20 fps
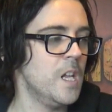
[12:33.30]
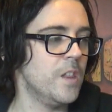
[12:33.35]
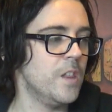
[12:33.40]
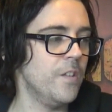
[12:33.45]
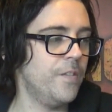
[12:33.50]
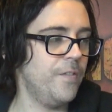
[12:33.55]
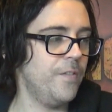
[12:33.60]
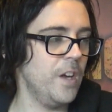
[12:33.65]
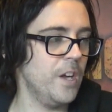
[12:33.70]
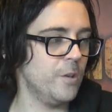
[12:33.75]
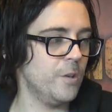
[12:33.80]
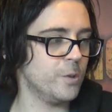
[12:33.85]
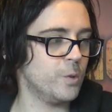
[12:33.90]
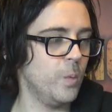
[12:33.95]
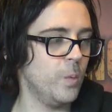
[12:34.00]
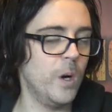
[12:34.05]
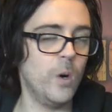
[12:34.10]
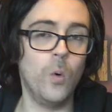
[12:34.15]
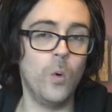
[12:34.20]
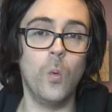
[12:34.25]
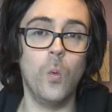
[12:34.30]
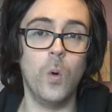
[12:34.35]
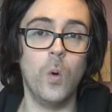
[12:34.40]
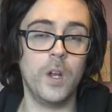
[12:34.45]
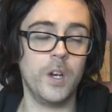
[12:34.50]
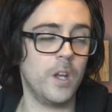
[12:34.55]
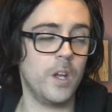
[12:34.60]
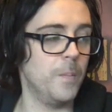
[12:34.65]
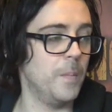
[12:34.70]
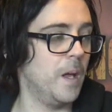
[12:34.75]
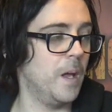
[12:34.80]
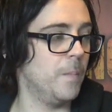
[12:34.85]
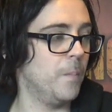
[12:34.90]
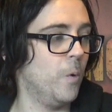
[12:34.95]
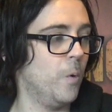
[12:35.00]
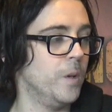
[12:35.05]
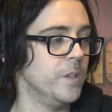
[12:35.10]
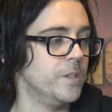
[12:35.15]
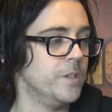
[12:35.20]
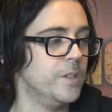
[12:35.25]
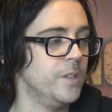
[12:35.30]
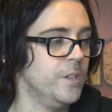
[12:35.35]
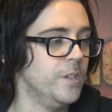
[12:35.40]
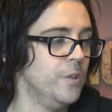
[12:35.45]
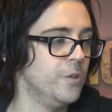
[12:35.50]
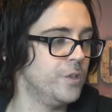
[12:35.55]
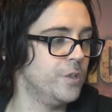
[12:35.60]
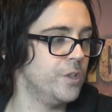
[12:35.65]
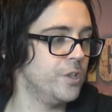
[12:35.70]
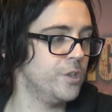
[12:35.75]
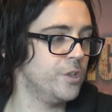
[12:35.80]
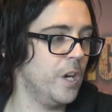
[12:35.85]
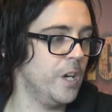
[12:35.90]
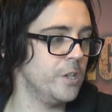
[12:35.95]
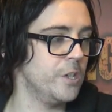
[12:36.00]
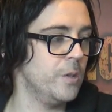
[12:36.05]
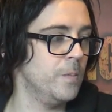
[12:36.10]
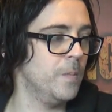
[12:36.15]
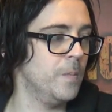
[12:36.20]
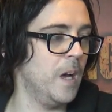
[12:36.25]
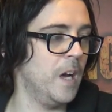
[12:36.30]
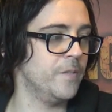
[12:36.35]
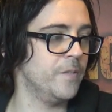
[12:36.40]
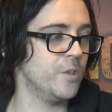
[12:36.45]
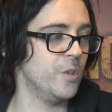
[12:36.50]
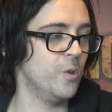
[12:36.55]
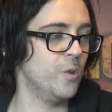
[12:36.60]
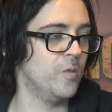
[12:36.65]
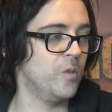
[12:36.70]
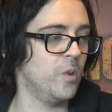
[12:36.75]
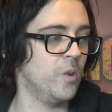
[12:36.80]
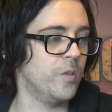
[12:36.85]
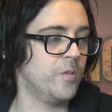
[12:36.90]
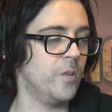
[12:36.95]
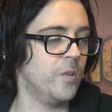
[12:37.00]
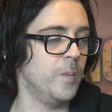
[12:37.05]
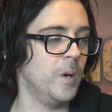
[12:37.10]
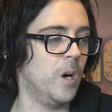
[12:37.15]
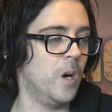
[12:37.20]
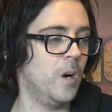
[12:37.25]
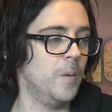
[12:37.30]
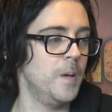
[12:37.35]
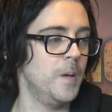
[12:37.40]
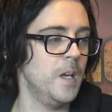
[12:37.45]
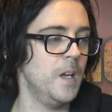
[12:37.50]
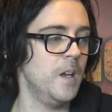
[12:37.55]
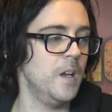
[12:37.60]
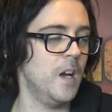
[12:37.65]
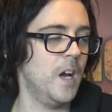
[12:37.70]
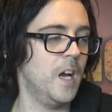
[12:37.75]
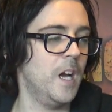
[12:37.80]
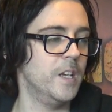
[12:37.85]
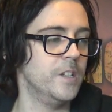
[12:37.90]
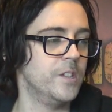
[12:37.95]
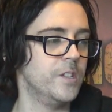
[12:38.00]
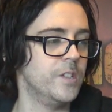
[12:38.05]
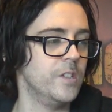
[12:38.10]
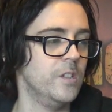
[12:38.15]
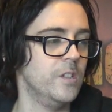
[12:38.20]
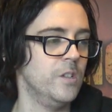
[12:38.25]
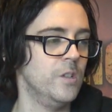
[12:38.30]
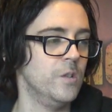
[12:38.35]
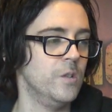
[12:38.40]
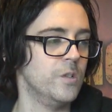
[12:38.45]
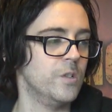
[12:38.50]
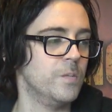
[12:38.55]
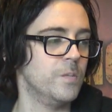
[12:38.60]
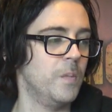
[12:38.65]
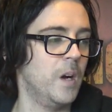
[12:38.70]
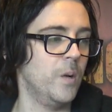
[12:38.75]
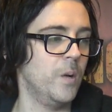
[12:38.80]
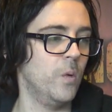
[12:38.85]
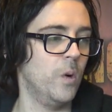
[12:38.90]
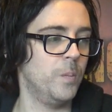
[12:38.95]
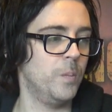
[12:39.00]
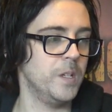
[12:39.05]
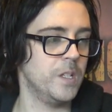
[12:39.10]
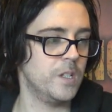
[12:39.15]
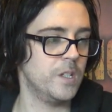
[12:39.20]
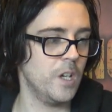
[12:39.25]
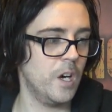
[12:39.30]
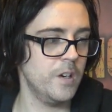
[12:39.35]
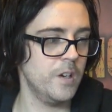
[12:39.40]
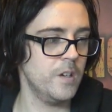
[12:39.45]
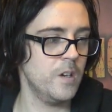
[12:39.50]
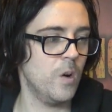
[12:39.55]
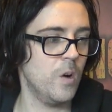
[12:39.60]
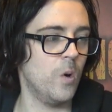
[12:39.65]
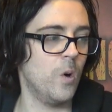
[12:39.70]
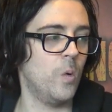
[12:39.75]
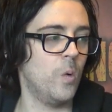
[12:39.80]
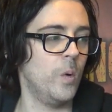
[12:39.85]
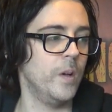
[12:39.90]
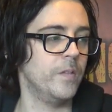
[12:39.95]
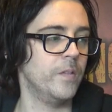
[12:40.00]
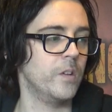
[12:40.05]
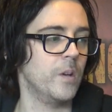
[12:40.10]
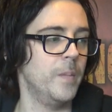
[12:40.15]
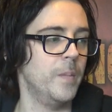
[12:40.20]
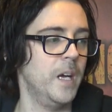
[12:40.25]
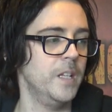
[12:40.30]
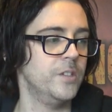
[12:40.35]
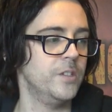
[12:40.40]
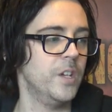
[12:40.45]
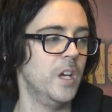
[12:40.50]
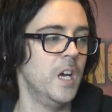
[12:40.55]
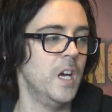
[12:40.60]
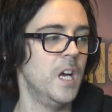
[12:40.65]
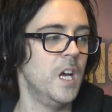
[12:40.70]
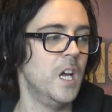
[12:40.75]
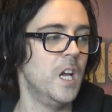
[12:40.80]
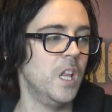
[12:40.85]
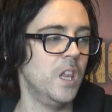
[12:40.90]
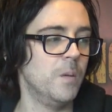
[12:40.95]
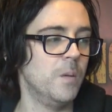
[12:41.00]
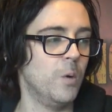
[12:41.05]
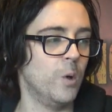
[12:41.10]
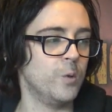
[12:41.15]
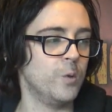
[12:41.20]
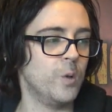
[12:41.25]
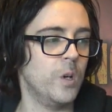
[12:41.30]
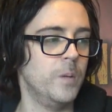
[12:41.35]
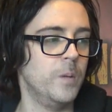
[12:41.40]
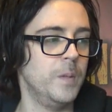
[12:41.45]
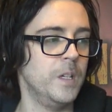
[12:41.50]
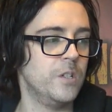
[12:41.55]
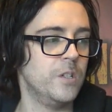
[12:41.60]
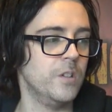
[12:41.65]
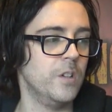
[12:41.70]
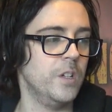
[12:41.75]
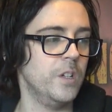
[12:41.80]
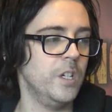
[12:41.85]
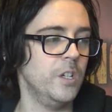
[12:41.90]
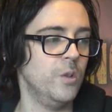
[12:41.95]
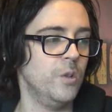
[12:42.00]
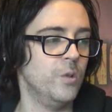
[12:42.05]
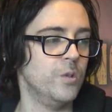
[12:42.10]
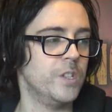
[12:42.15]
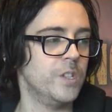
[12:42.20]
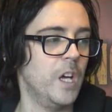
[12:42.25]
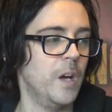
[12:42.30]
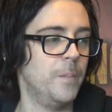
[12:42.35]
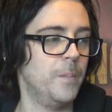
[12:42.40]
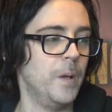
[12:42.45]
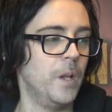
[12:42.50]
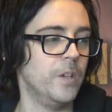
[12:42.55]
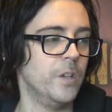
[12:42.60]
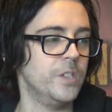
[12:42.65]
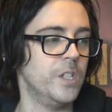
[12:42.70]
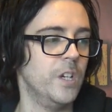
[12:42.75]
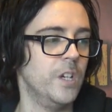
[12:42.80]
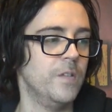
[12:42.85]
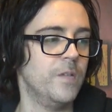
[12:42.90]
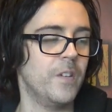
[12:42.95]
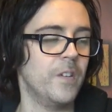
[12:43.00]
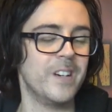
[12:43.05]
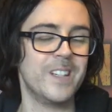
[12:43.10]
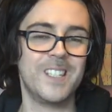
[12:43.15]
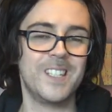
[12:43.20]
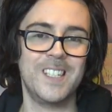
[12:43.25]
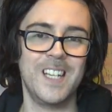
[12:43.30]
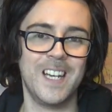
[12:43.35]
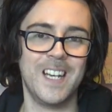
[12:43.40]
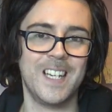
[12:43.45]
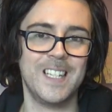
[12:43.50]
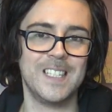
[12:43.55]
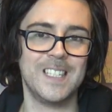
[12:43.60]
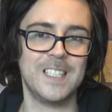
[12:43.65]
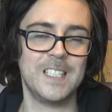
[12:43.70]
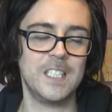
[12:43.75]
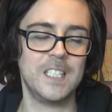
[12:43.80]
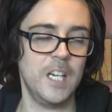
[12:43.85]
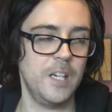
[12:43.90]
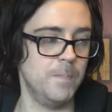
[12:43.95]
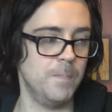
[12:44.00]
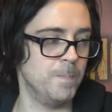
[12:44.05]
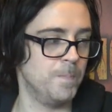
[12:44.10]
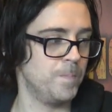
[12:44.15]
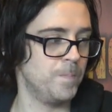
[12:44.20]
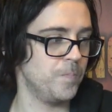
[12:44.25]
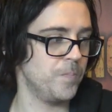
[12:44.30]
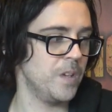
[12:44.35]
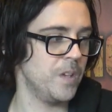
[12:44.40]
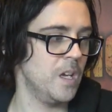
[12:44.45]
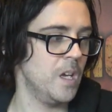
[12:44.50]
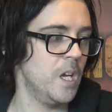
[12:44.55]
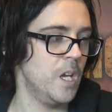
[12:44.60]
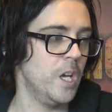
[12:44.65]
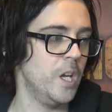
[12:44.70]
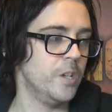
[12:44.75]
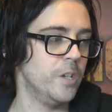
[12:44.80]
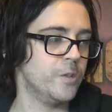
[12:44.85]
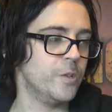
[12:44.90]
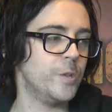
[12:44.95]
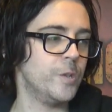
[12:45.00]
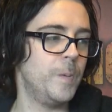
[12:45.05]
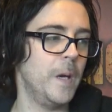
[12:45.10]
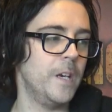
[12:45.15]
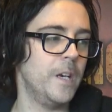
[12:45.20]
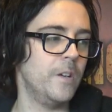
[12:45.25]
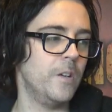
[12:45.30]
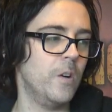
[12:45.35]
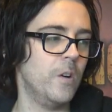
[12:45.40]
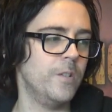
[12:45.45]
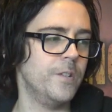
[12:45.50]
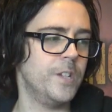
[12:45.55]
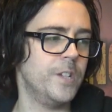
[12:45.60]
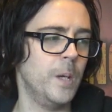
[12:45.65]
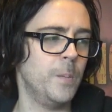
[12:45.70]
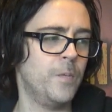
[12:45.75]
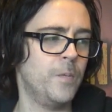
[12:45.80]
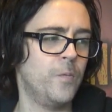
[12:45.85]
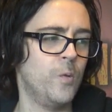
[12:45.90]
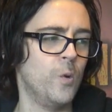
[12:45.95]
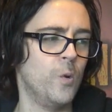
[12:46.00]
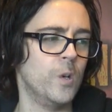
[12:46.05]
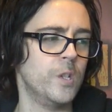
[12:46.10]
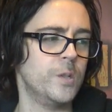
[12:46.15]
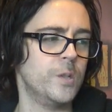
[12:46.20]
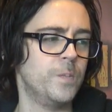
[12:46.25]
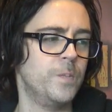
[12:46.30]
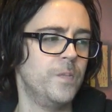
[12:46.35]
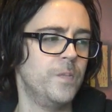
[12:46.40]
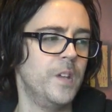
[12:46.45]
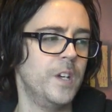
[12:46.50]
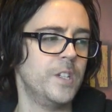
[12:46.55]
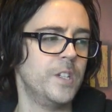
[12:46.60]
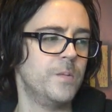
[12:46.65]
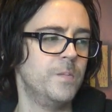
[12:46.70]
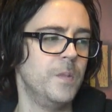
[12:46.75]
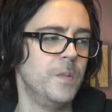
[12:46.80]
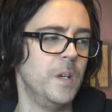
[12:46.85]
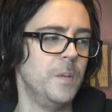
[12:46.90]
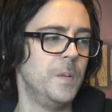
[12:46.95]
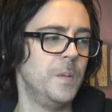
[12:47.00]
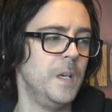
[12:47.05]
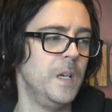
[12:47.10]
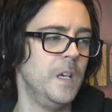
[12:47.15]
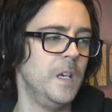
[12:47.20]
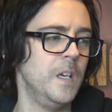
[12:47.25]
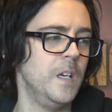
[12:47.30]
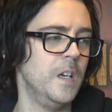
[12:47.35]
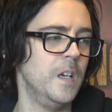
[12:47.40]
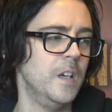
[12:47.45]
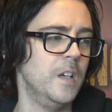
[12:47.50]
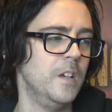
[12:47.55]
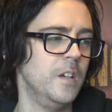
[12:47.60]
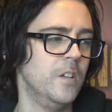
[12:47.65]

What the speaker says: The Pharaoh's Will, 1 command point. Use the stratagem after an overlord from your army has used My Will Be Done or wave a command. The model can immediately use that ability for a second time. So depending on the type of force, this may be,